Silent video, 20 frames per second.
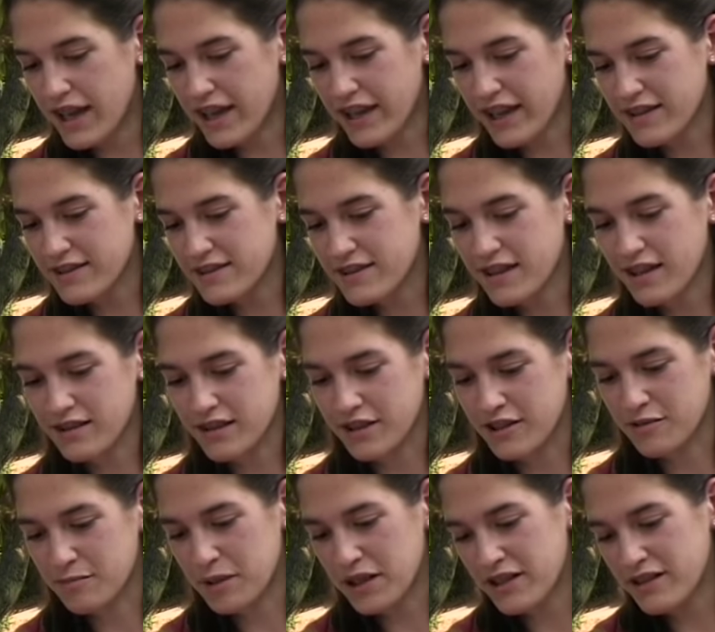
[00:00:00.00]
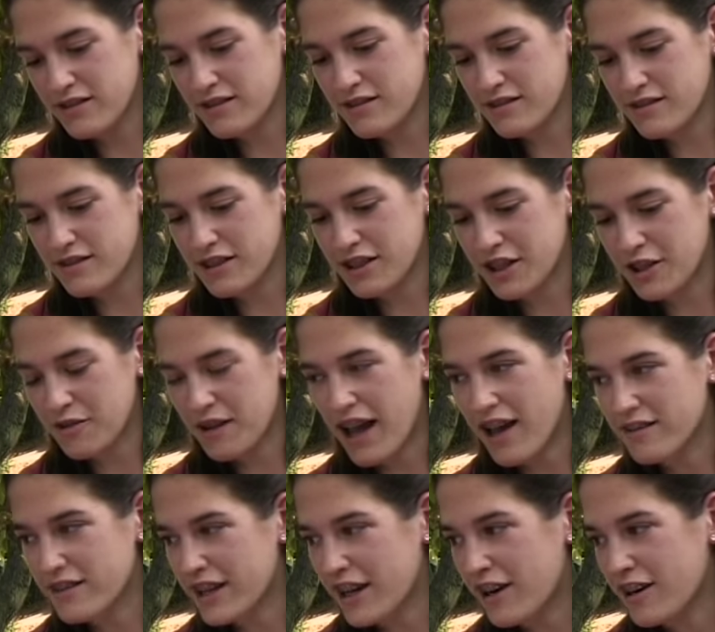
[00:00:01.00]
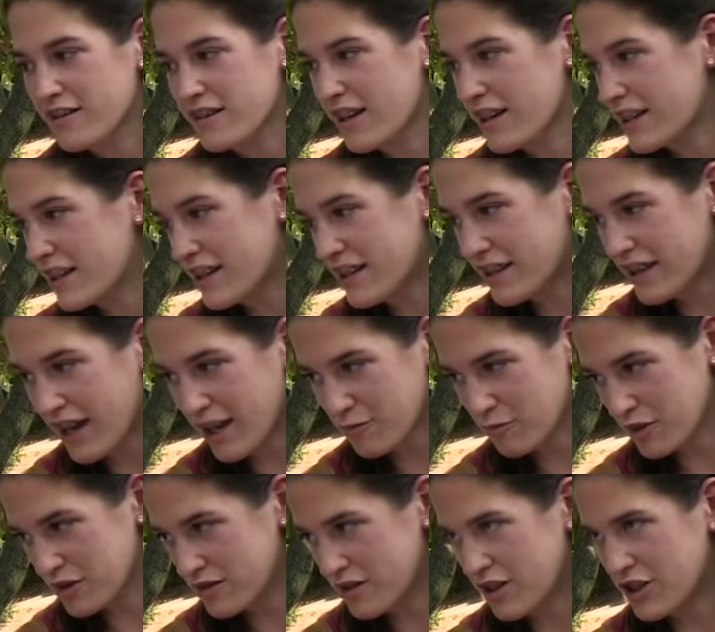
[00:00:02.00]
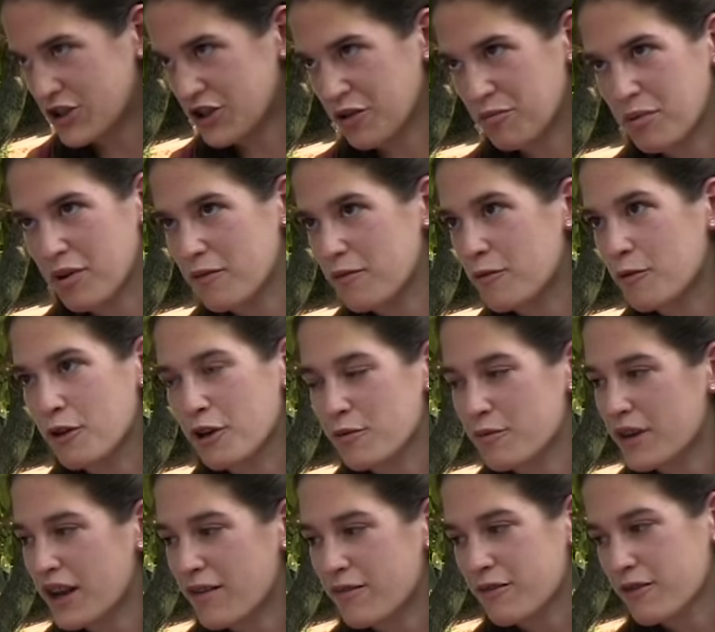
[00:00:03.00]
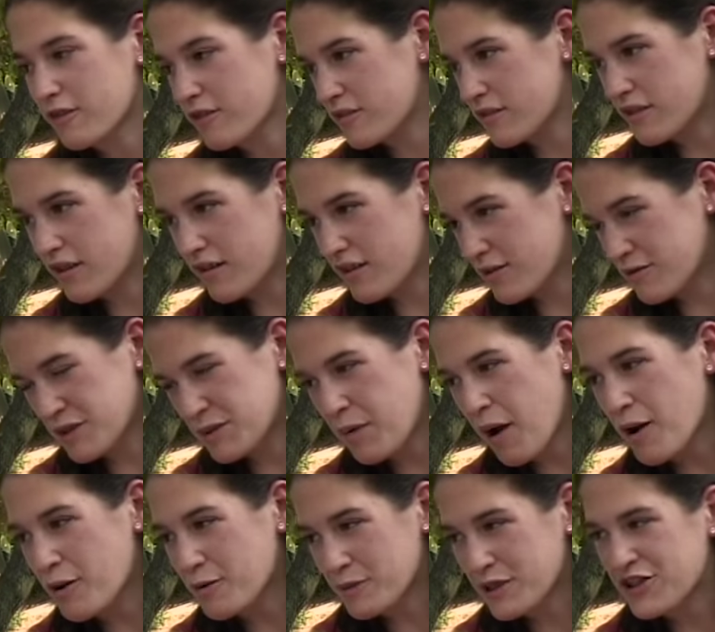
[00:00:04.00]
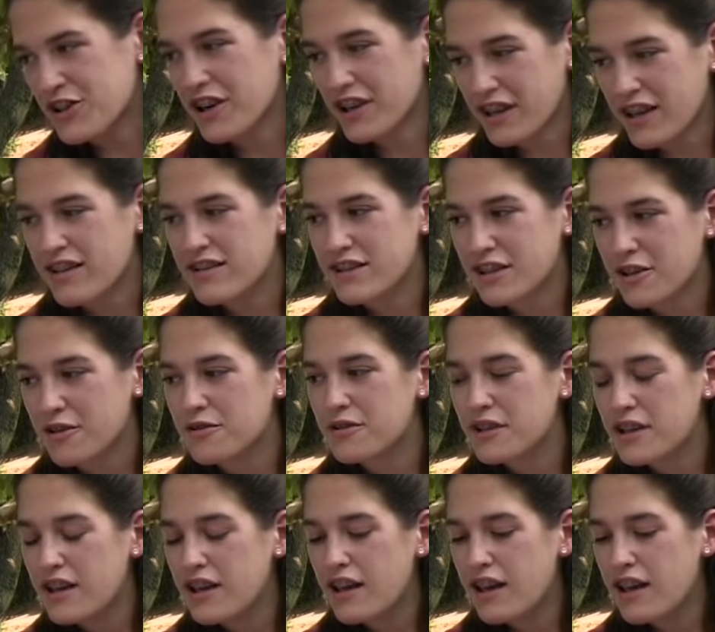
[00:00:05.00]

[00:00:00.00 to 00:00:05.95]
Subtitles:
guess, a little bit, you know, out there, like he had had a joint before or whatever. He was probably drinking too.